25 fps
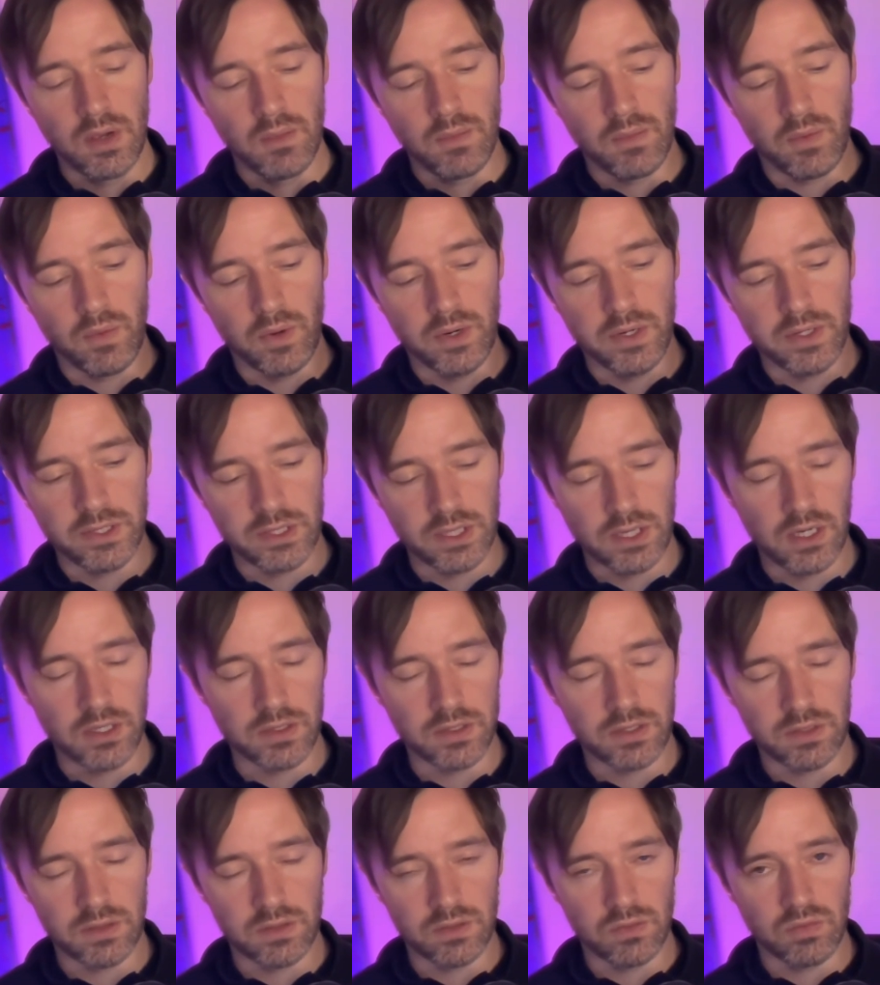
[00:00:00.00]
But when he
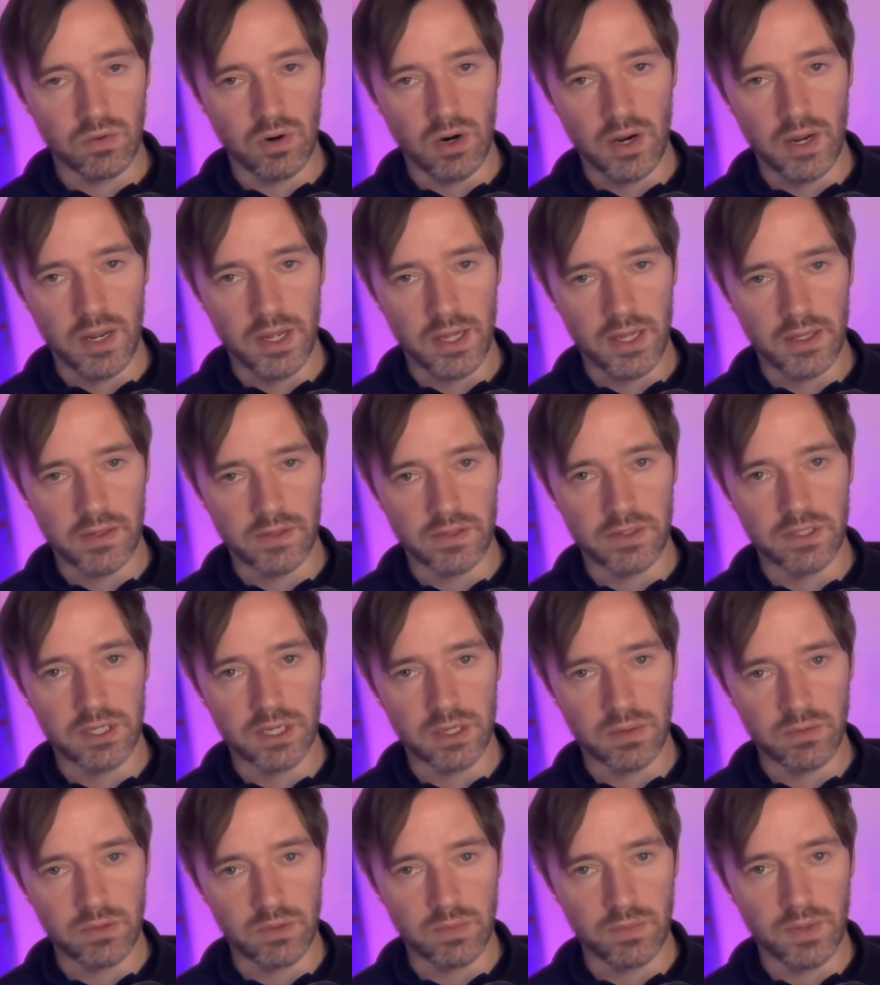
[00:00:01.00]
starts on the right against
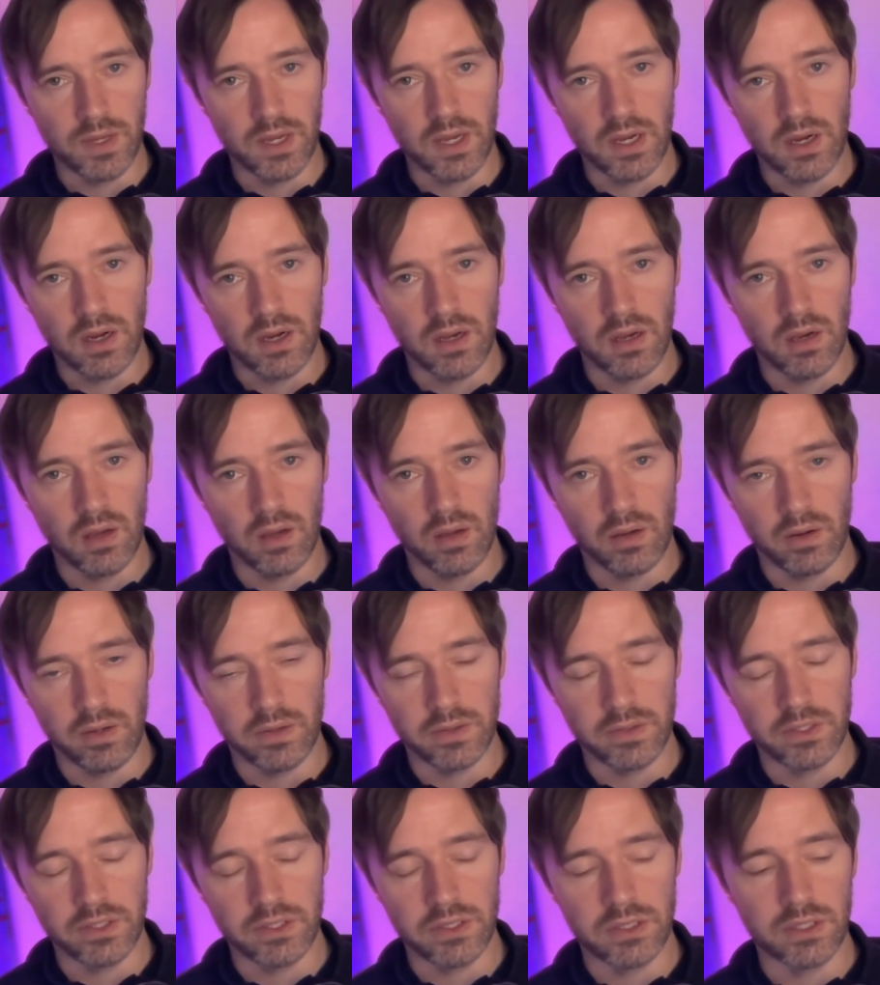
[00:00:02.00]
teams that play a high line like
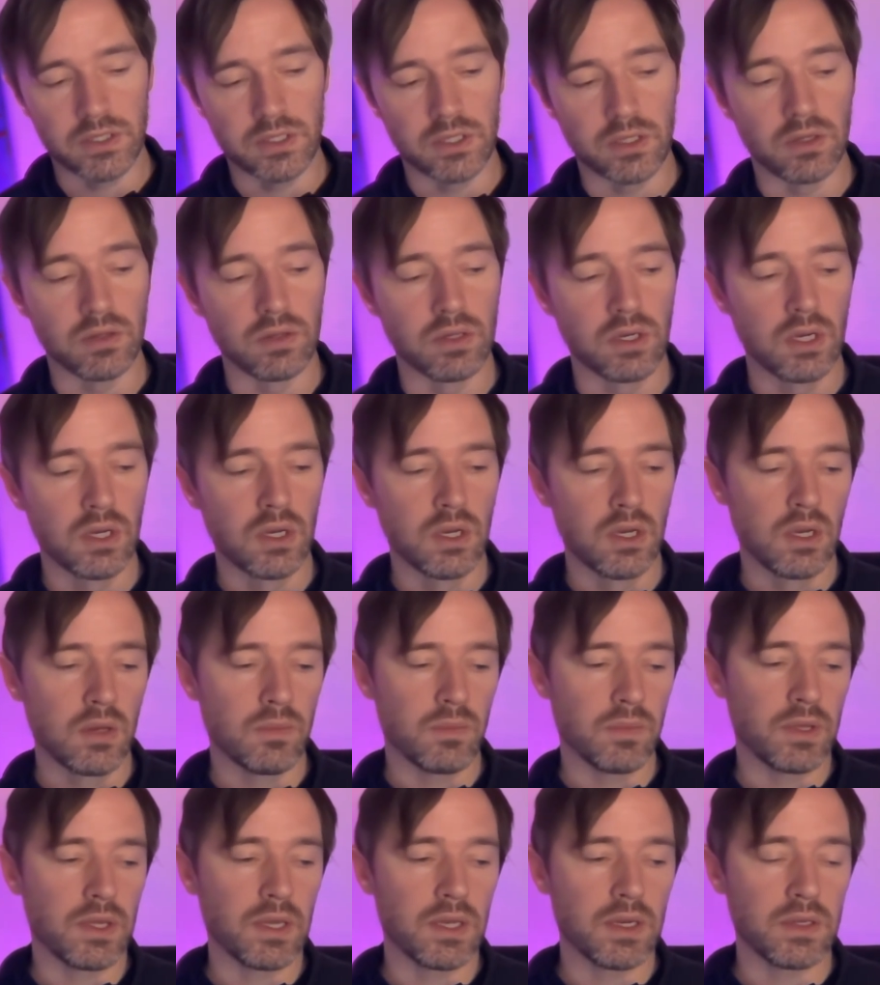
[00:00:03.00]
City do,
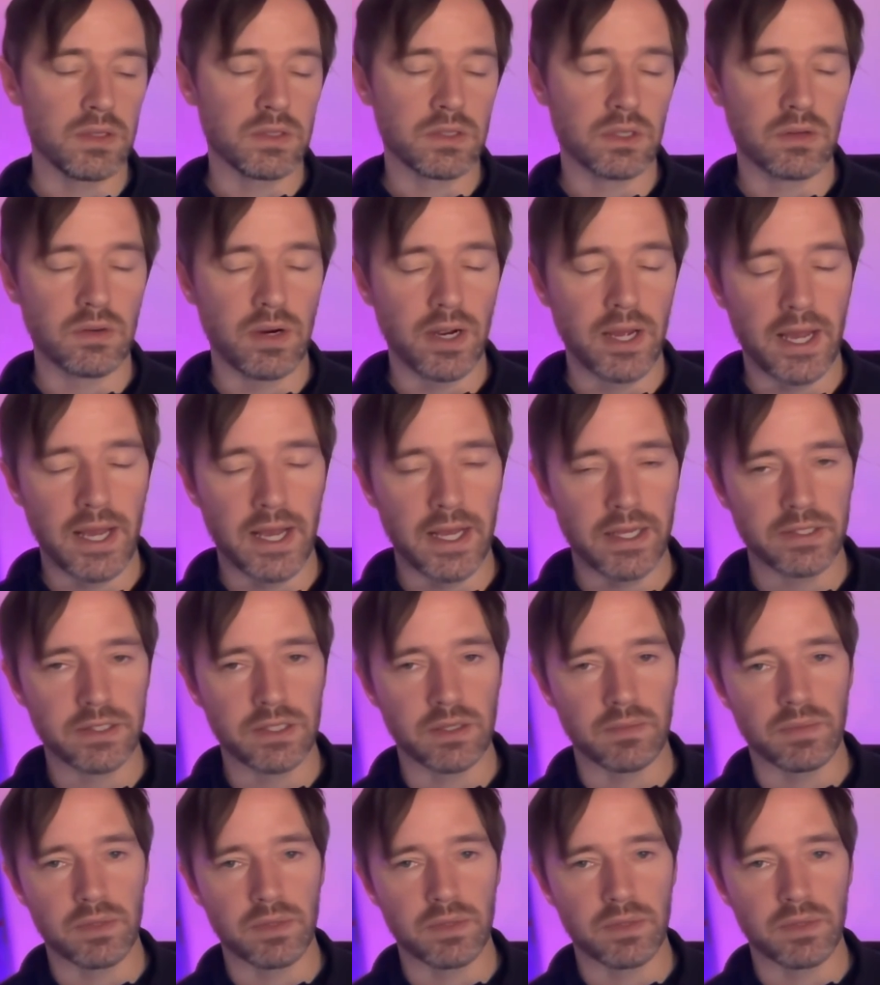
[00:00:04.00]
McGinn is a great asset